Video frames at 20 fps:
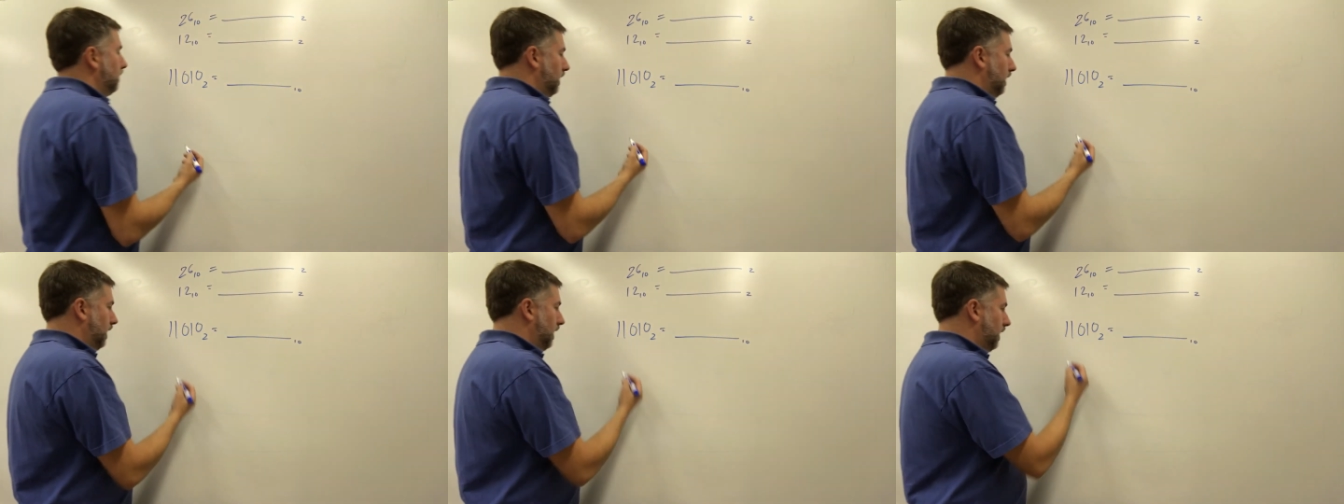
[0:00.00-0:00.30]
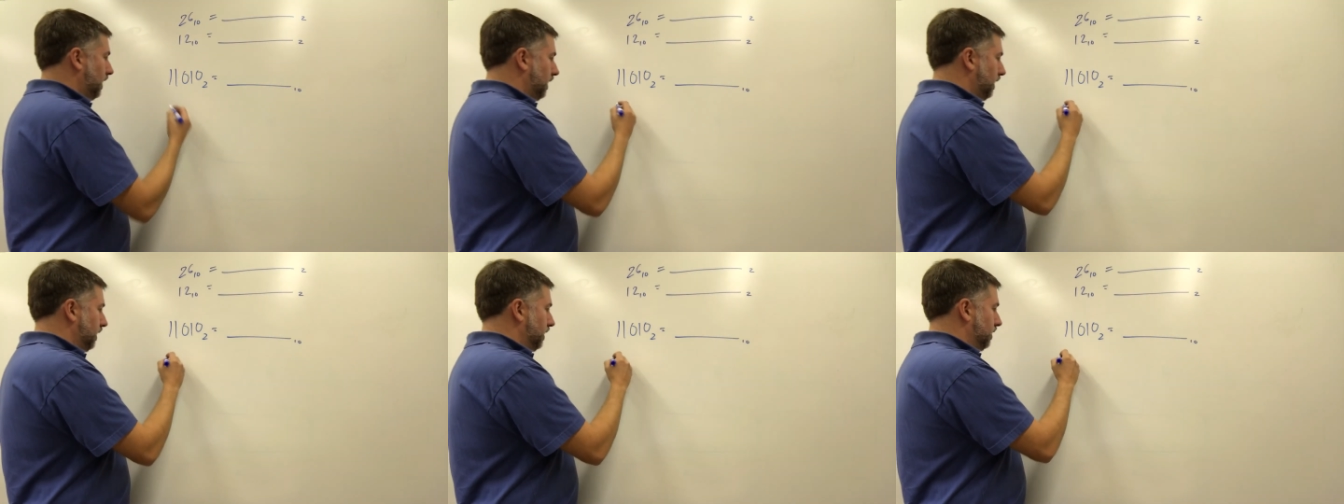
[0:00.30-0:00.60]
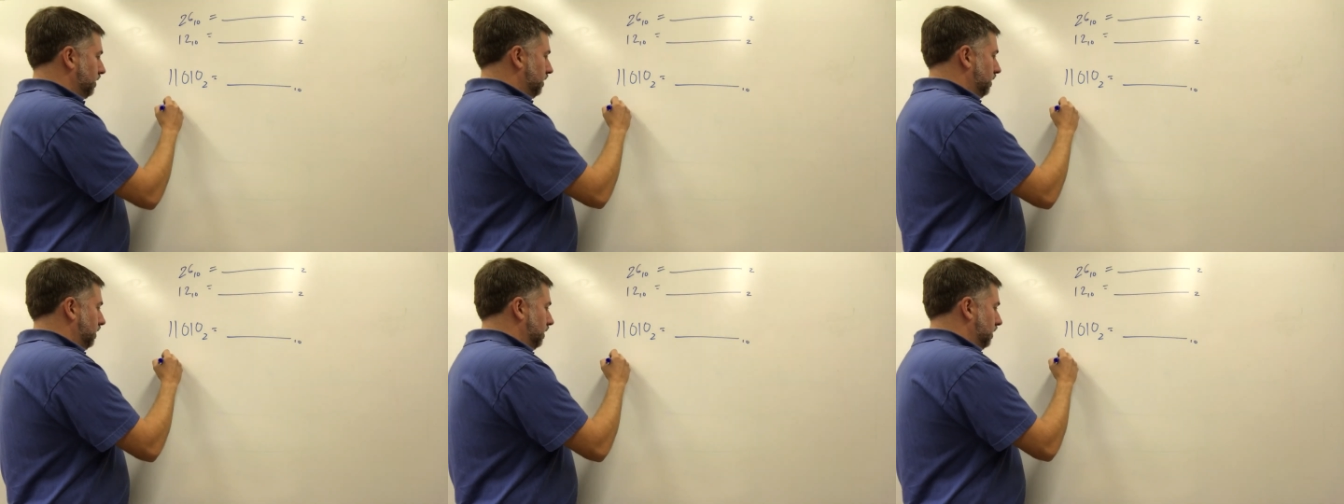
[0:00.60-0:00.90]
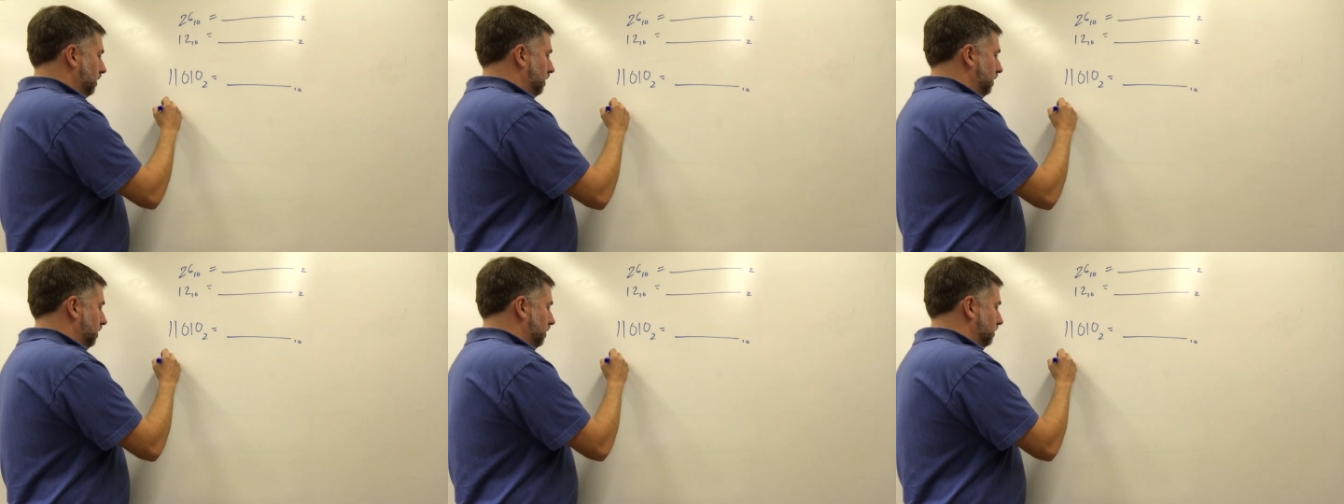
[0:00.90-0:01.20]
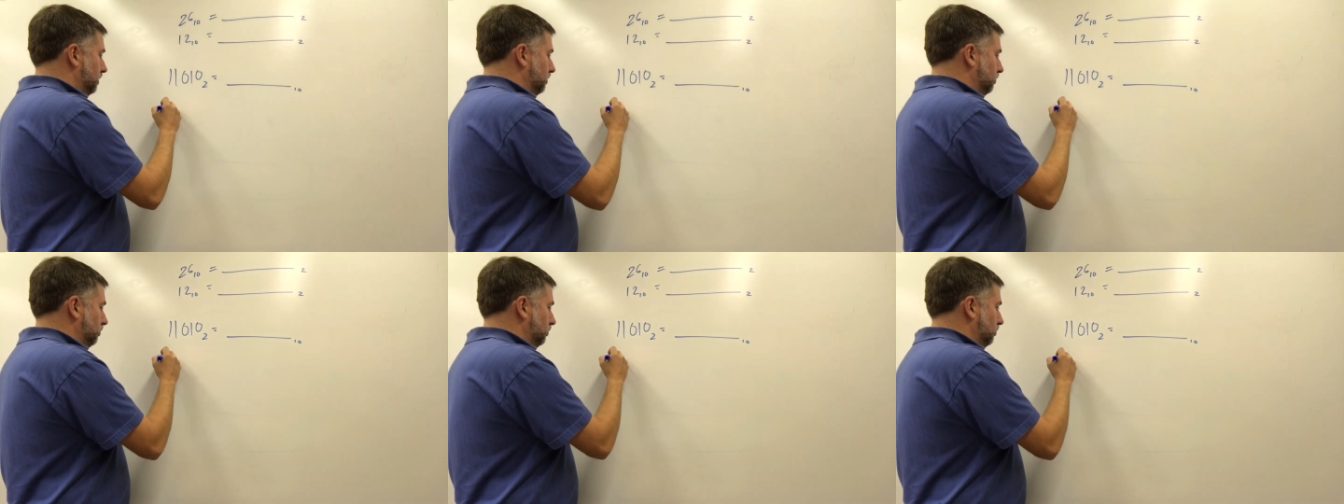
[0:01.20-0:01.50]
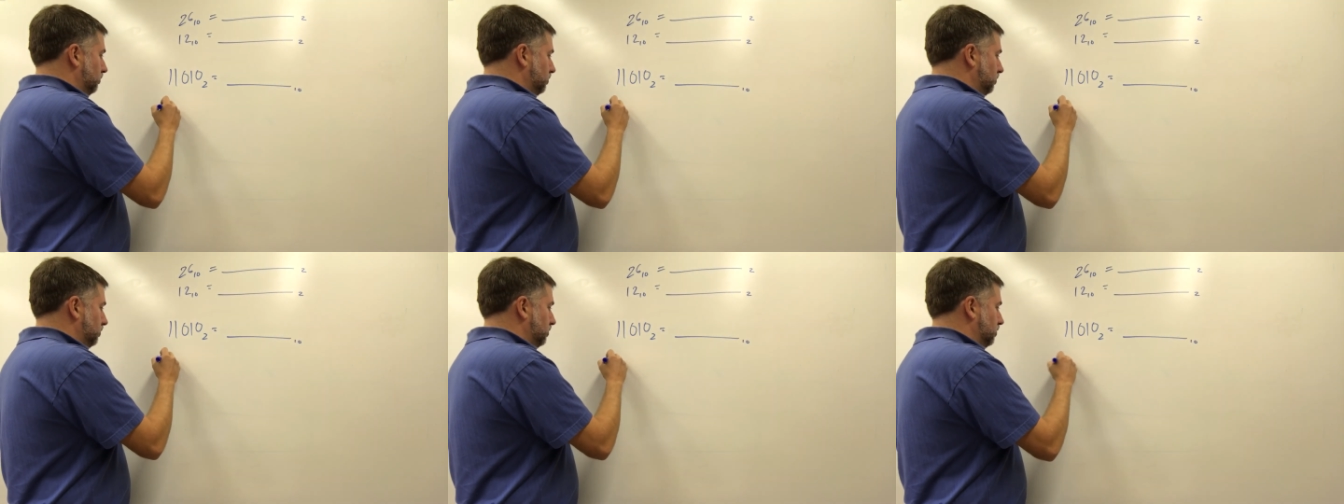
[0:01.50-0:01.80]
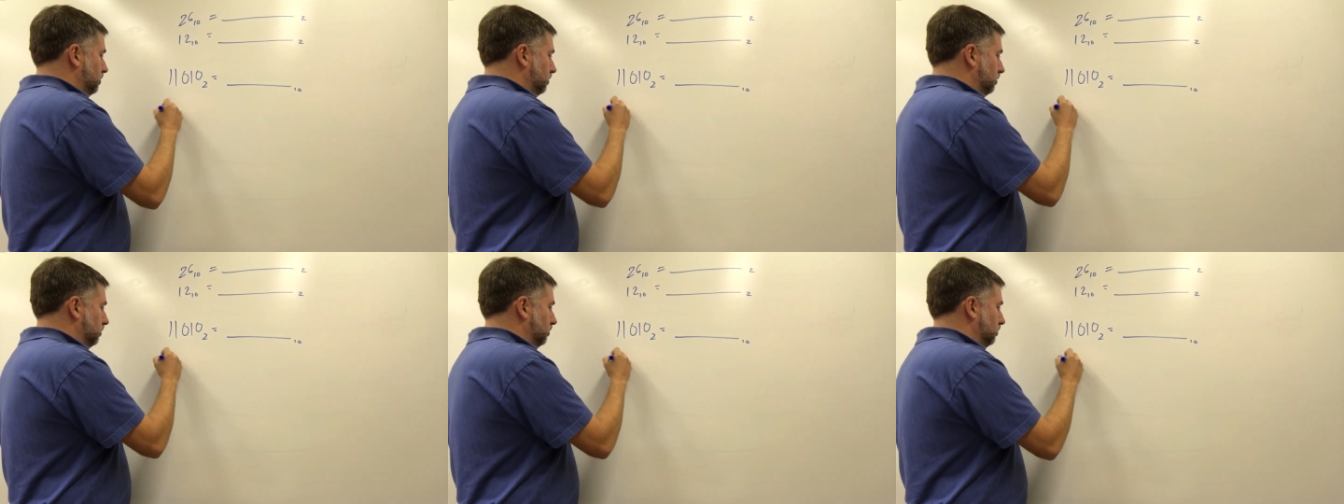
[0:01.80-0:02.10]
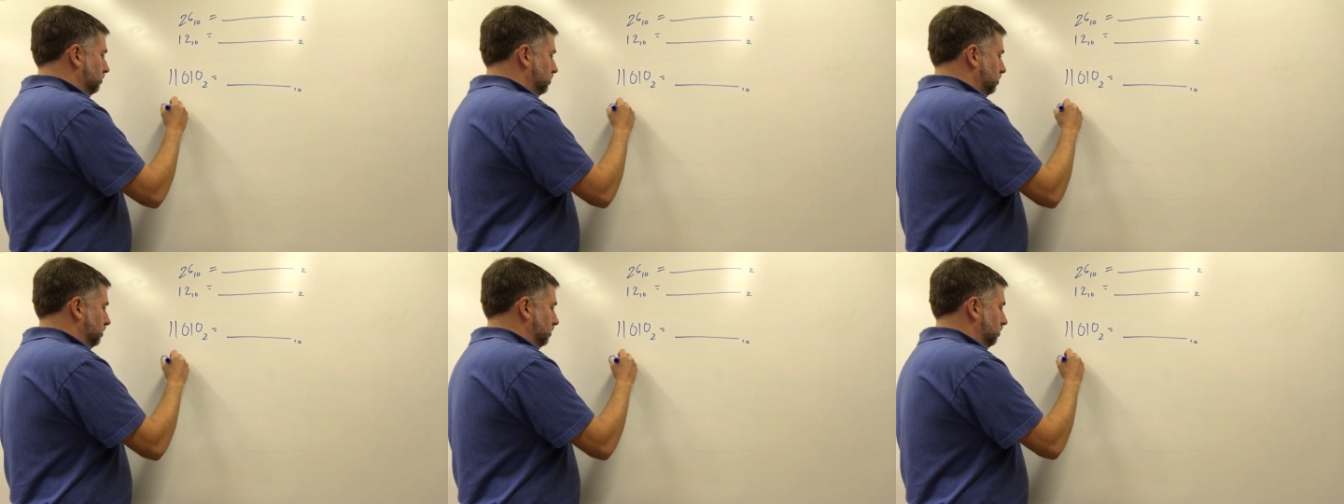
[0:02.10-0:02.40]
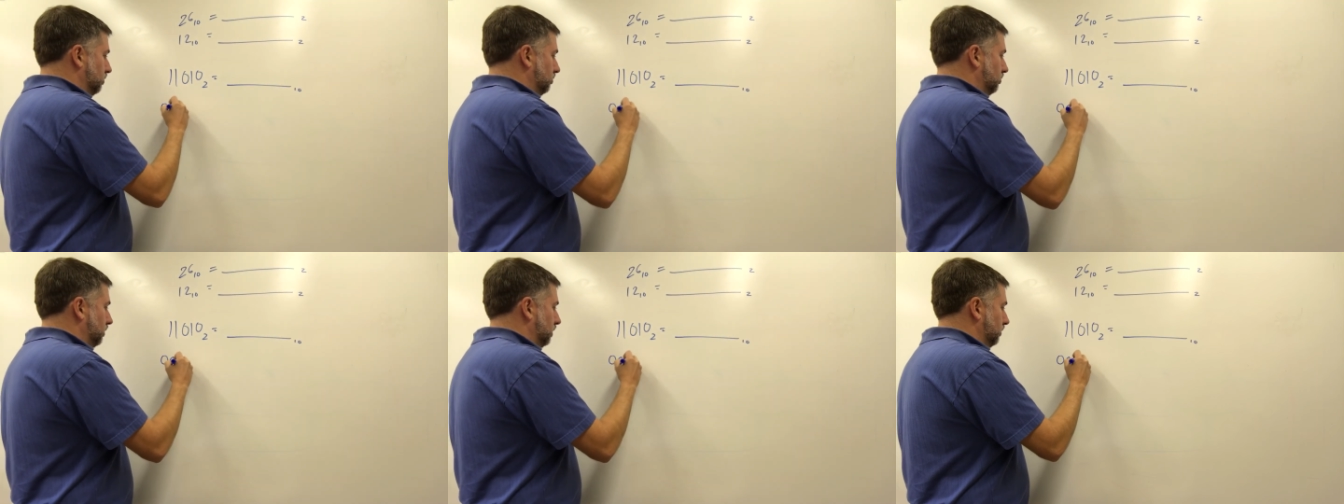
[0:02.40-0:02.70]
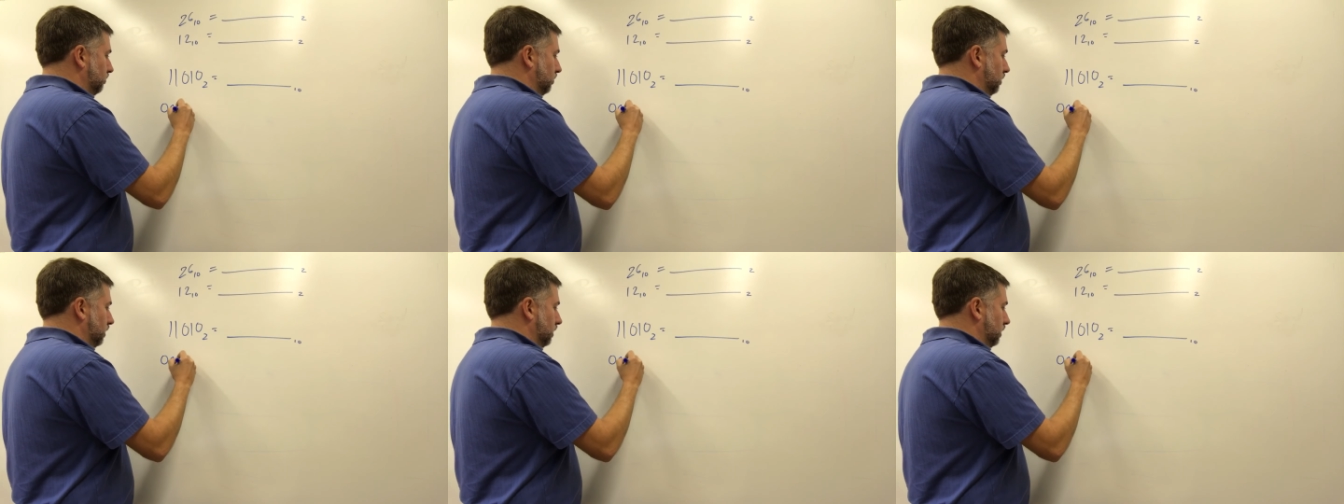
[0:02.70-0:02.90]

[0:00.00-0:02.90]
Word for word: And uh, 0, 0, 1,